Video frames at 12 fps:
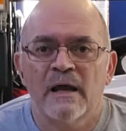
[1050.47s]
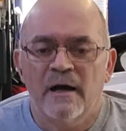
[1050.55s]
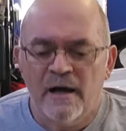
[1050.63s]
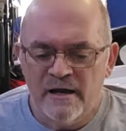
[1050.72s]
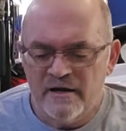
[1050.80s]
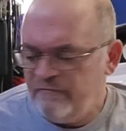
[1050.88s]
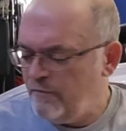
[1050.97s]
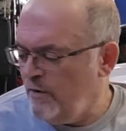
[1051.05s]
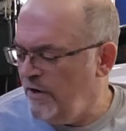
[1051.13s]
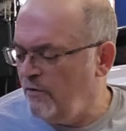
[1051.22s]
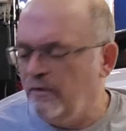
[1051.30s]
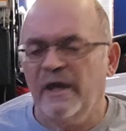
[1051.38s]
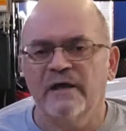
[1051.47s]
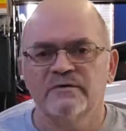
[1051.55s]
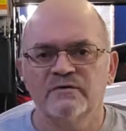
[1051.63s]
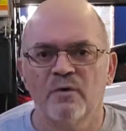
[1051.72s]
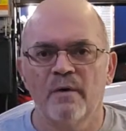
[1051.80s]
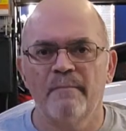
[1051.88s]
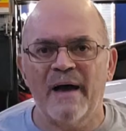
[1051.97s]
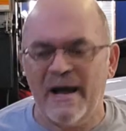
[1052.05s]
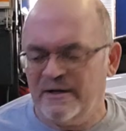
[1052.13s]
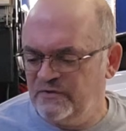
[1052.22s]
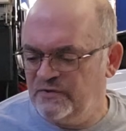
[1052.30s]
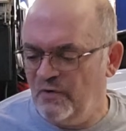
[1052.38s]
Hi everyone. Okay, so I'm
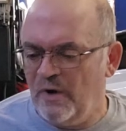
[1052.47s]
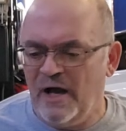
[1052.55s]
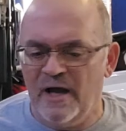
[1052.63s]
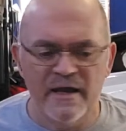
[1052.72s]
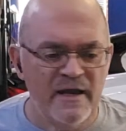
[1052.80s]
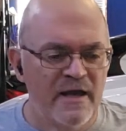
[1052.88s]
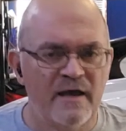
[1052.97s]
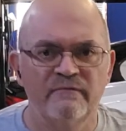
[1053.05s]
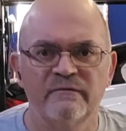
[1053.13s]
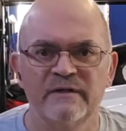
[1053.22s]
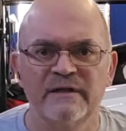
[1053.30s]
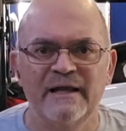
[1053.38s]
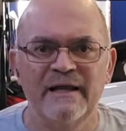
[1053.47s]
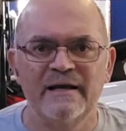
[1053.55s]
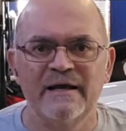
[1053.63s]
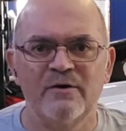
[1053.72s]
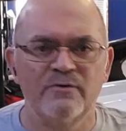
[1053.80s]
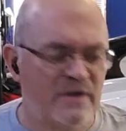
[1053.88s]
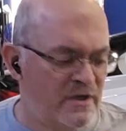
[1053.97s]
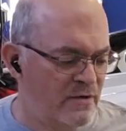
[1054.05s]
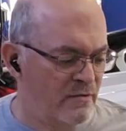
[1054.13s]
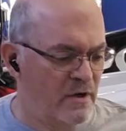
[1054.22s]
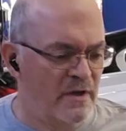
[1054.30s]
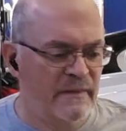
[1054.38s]
back. So I have laid out
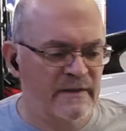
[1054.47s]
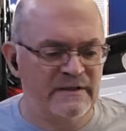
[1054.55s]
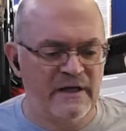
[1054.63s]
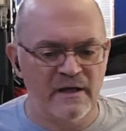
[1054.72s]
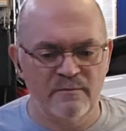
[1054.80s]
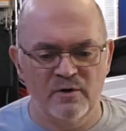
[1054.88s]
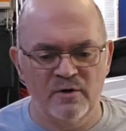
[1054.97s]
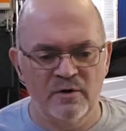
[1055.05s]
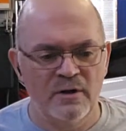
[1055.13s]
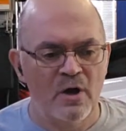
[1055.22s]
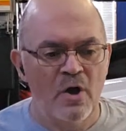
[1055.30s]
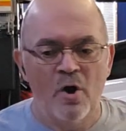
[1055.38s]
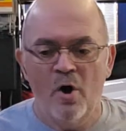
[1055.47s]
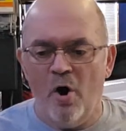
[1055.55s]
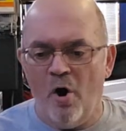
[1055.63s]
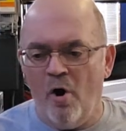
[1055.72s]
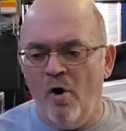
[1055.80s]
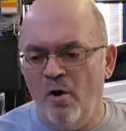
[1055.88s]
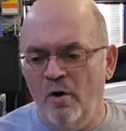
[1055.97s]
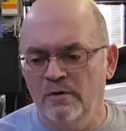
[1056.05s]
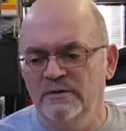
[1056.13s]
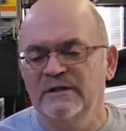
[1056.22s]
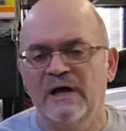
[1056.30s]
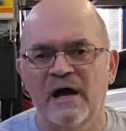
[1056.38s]
here on the table all
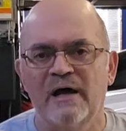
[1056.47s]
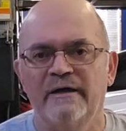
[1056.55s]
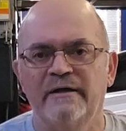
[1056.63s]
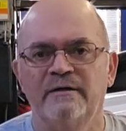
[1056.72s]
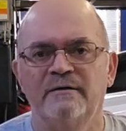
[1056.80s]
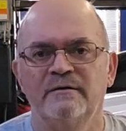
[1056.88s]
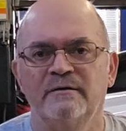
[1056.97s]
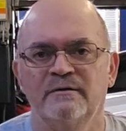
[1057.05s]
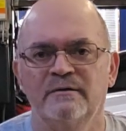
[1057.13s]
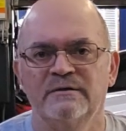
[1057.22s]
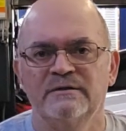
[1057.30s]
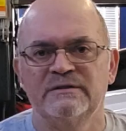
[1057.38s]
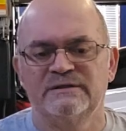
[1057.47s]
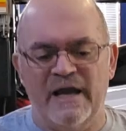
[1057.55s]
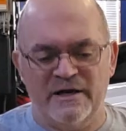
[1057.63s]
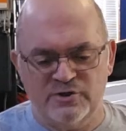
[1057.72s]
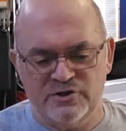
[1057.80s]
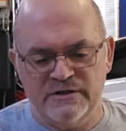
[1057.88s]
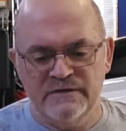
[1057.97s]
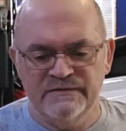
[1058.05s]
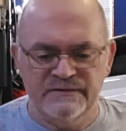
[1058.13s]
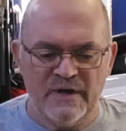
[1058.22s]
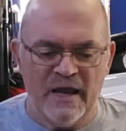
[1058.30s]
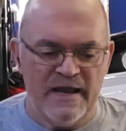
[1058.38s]
9
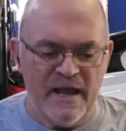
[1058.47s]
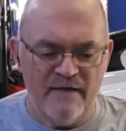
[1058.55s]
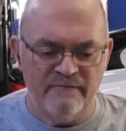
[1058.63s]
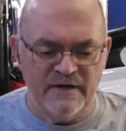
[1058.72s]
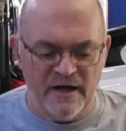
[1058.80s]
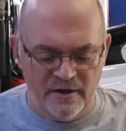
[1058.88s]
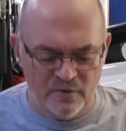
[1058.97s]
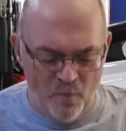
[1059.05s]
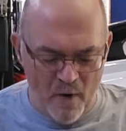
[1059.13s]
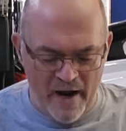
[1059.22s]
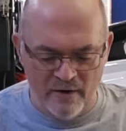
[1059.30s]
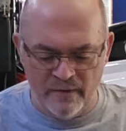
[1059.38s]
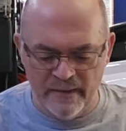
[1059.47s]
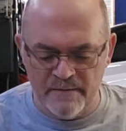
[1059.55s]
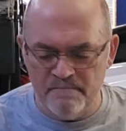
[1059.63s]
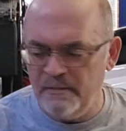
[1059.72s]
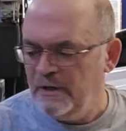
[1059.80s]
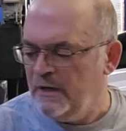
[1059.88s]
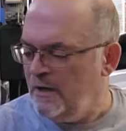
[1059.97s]
sections. I haven't unwound them,